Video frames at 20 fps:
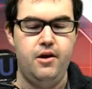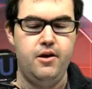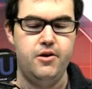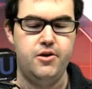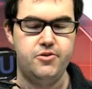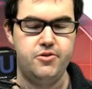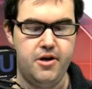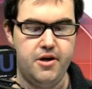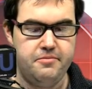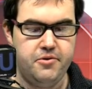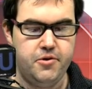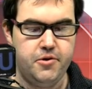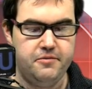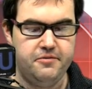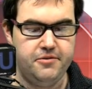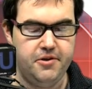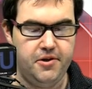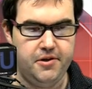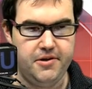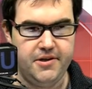trying to put
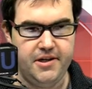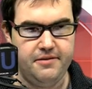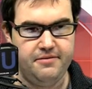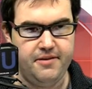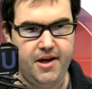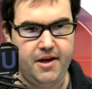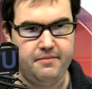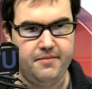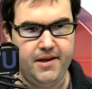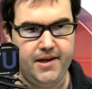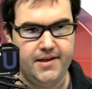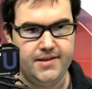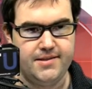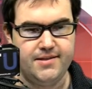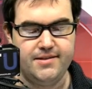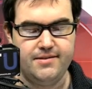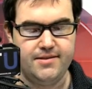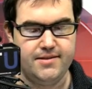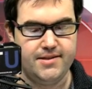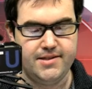food on your
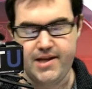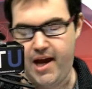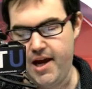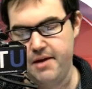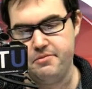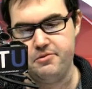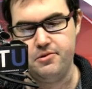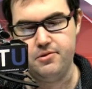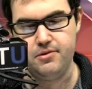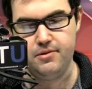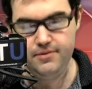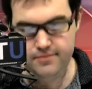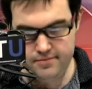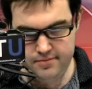family's table?